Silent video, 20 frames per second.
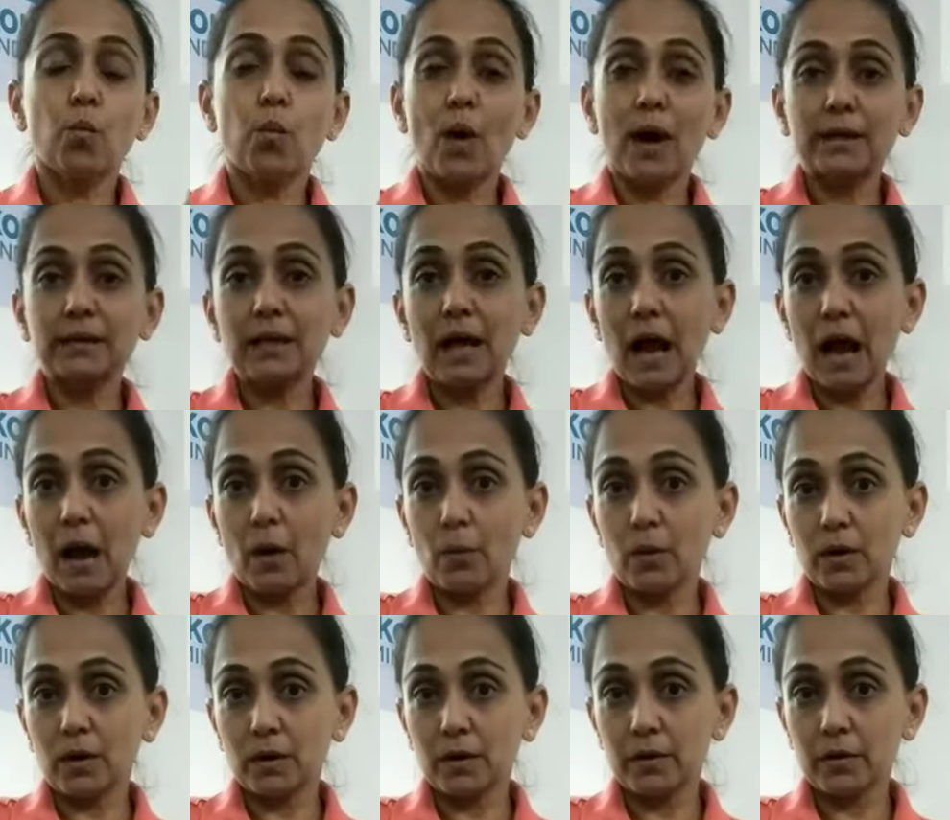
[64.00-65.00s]
1
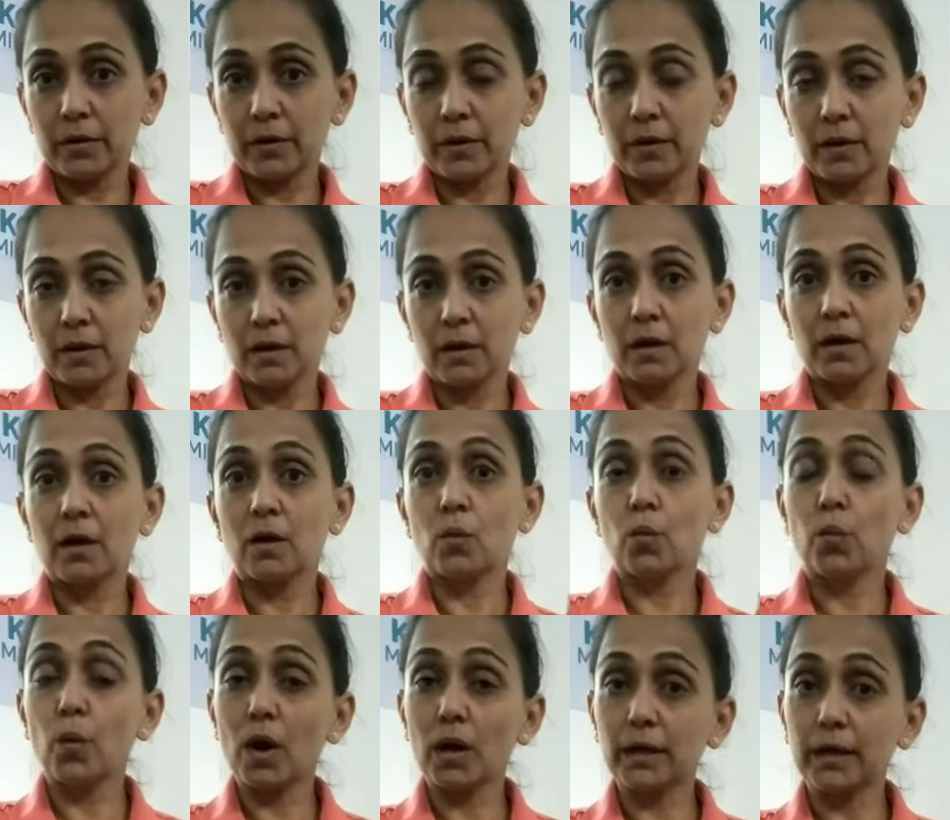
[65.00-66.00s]
hour
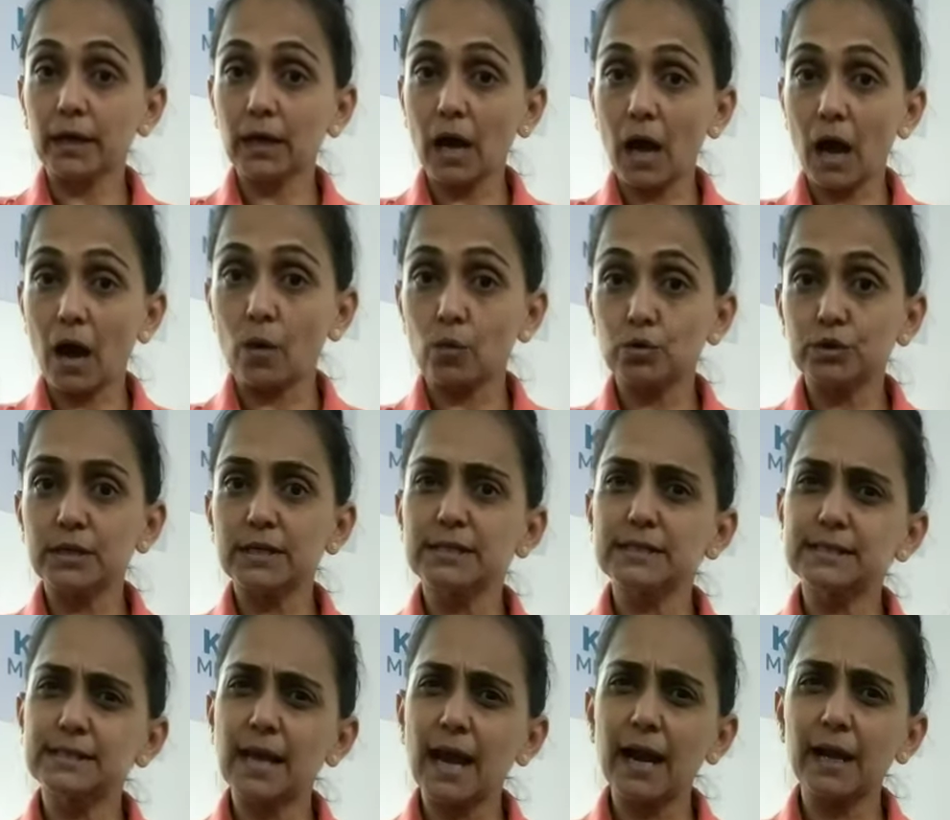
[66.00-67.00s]
working out,
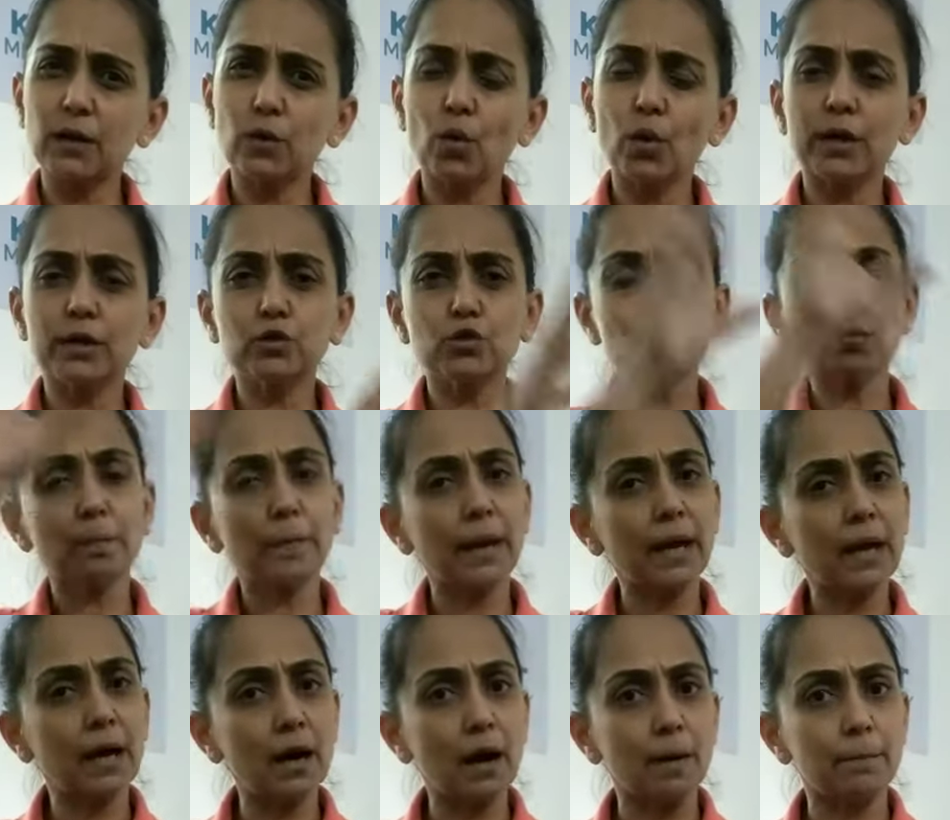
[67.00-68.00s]
is that going to
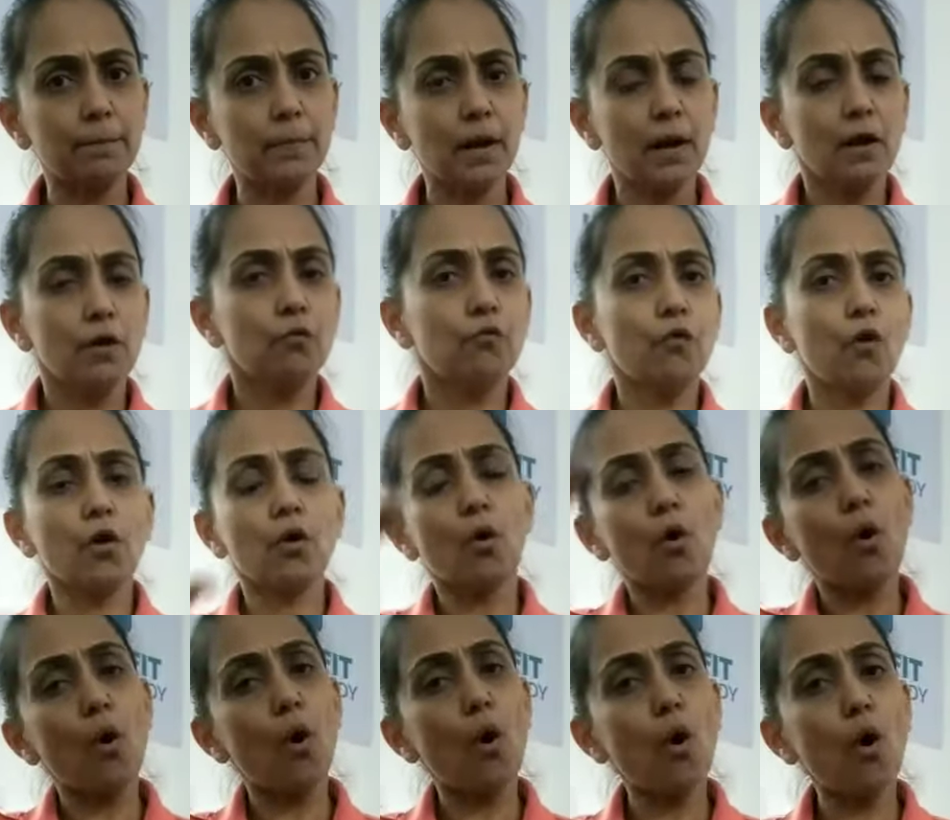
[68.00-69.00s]
make up
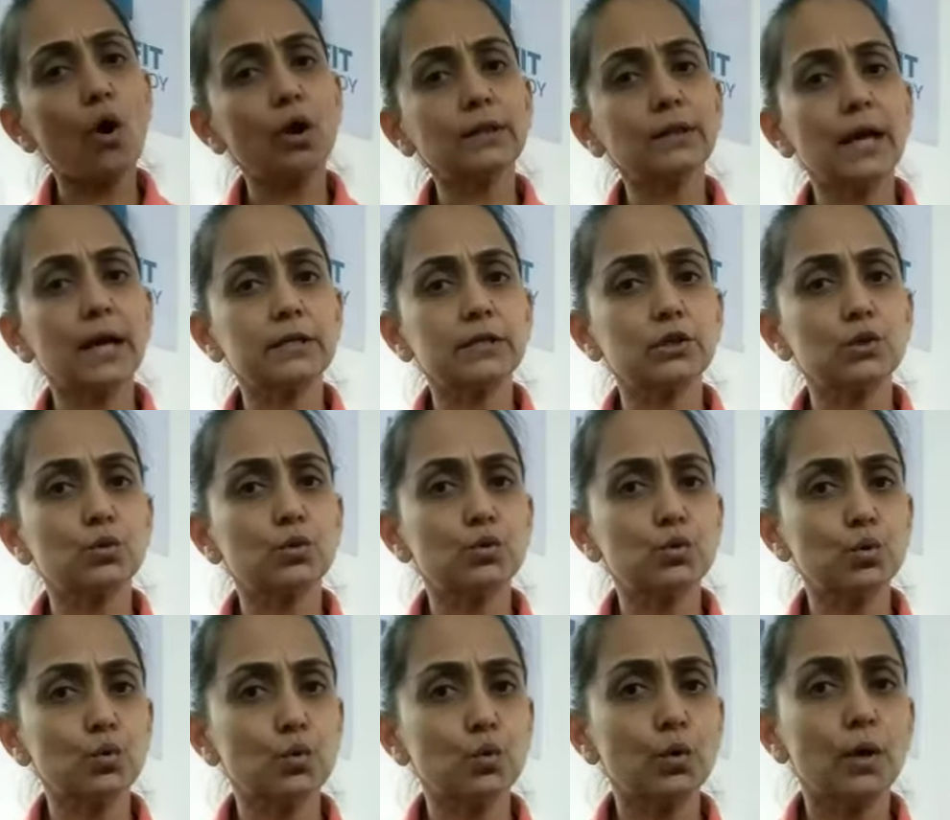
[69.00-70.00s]
for all that you
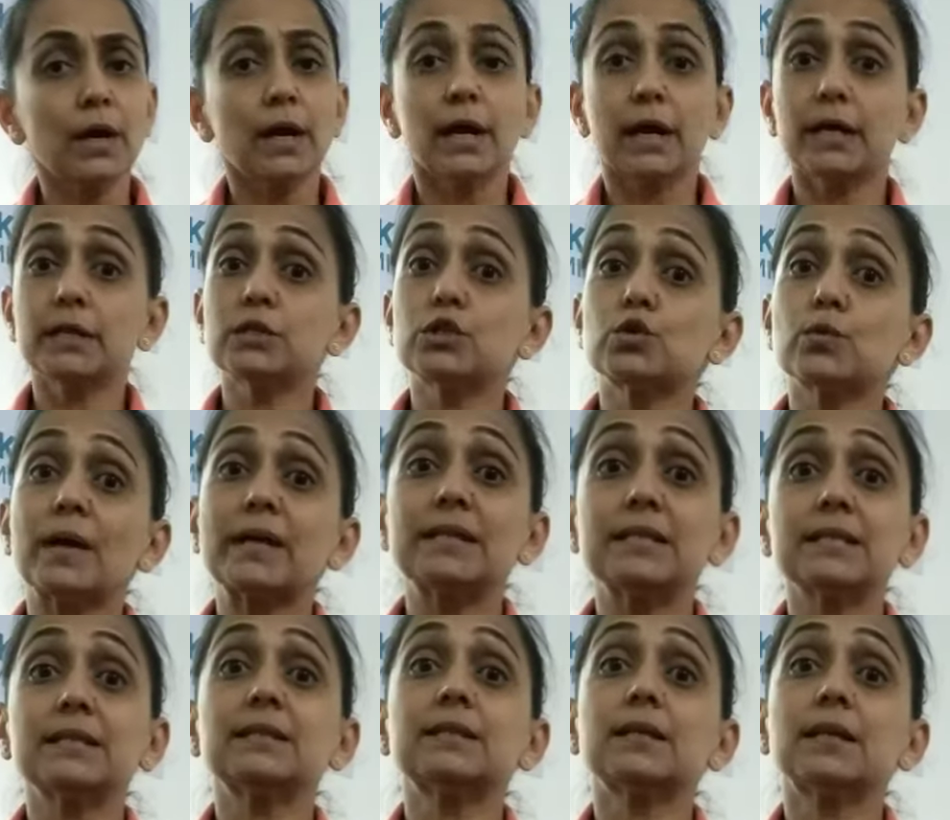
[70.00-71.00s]
do in
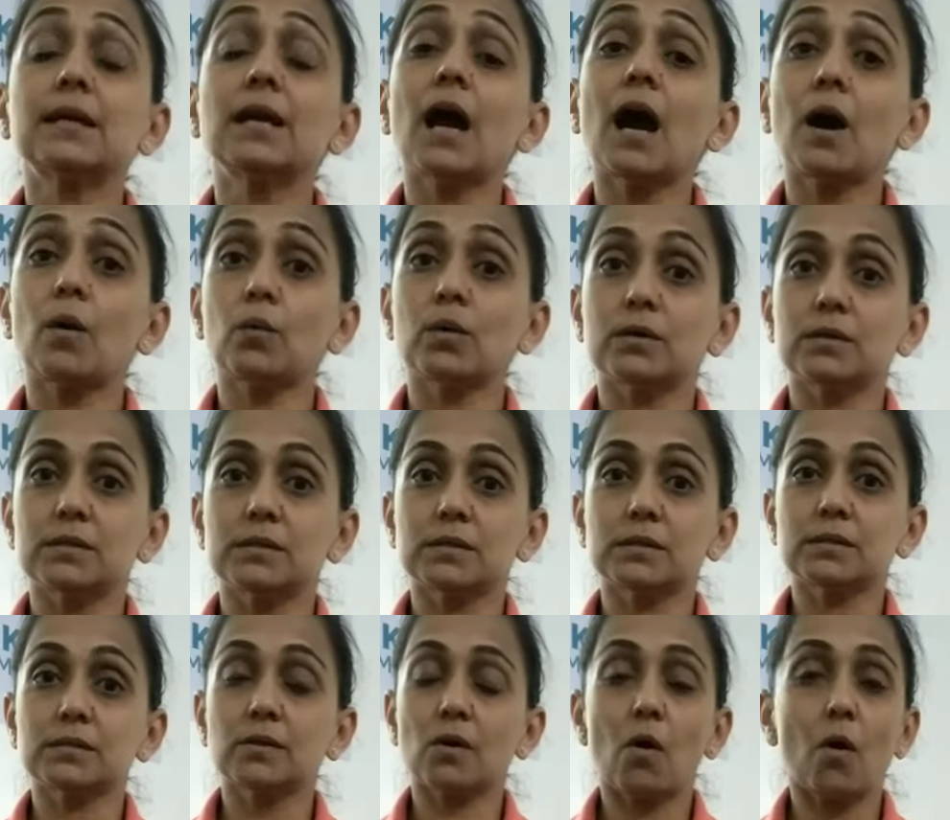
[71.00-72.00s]
23
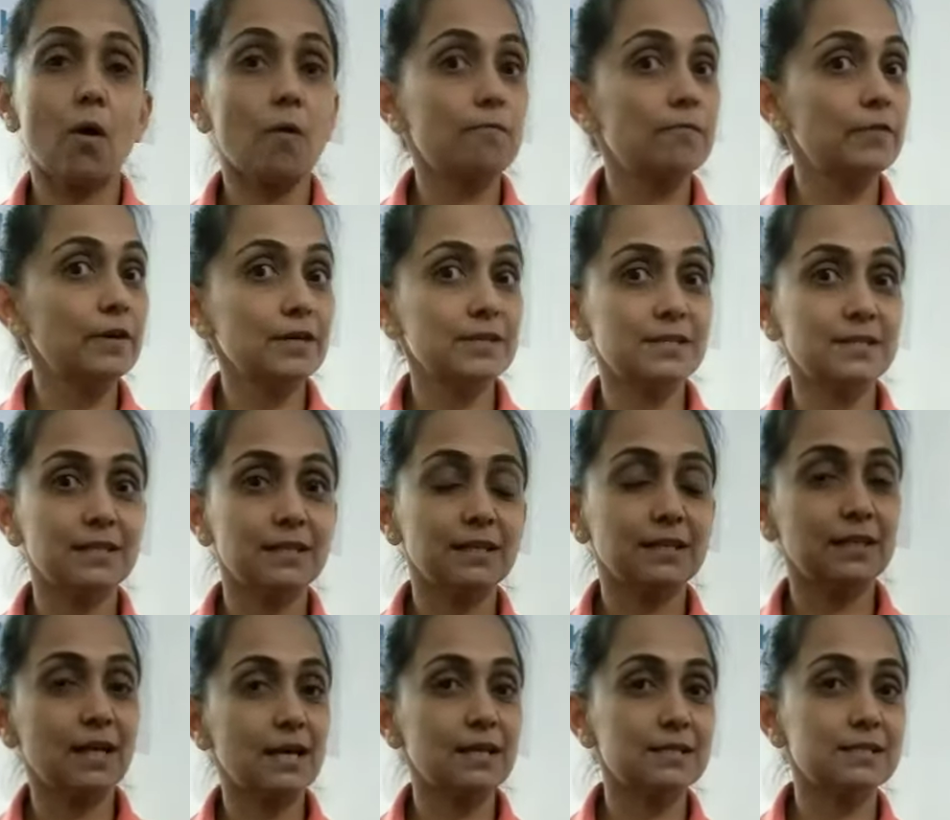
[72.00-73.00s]
hours?
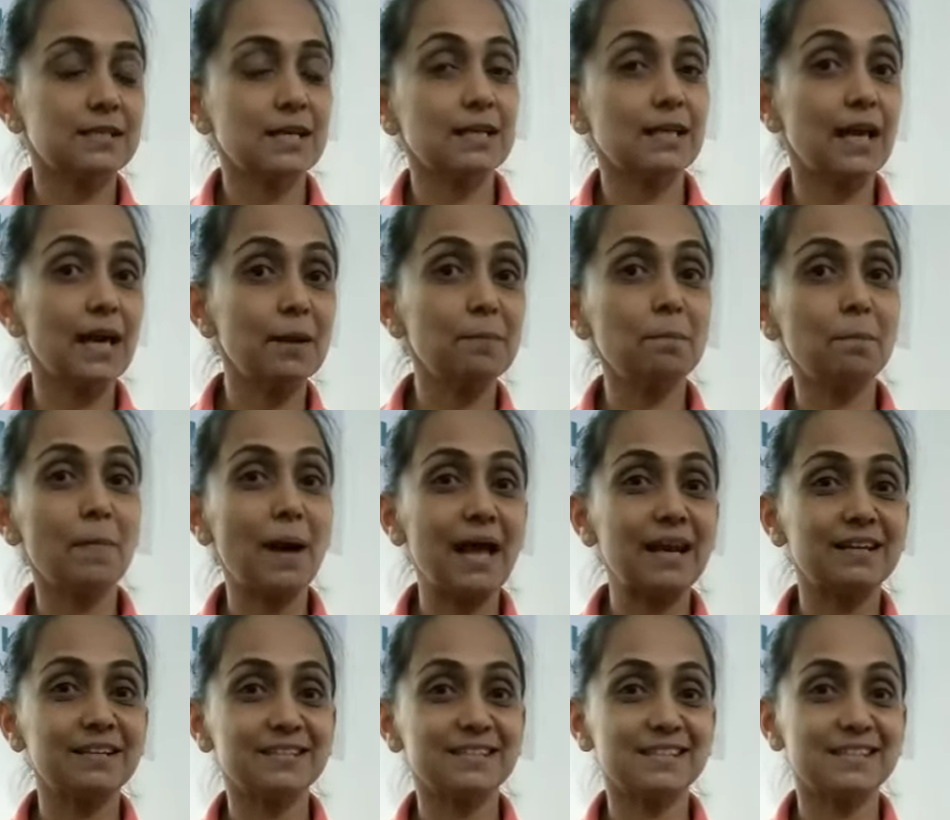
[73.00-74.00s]
Obviously, there is an
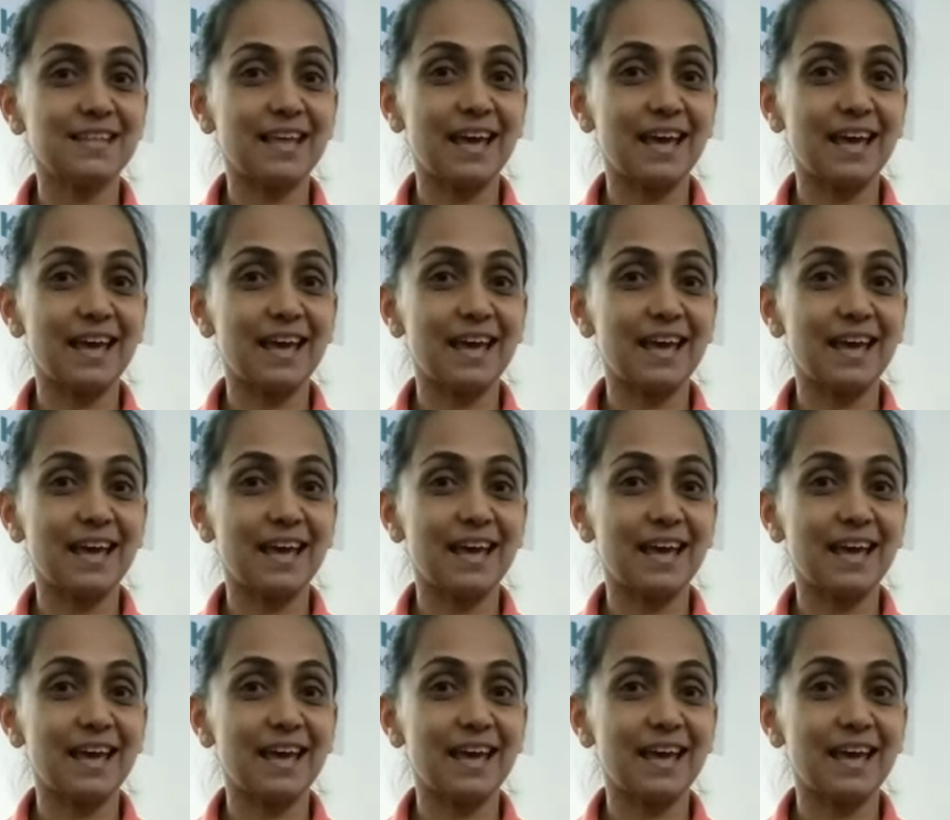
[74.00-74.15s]
imbalance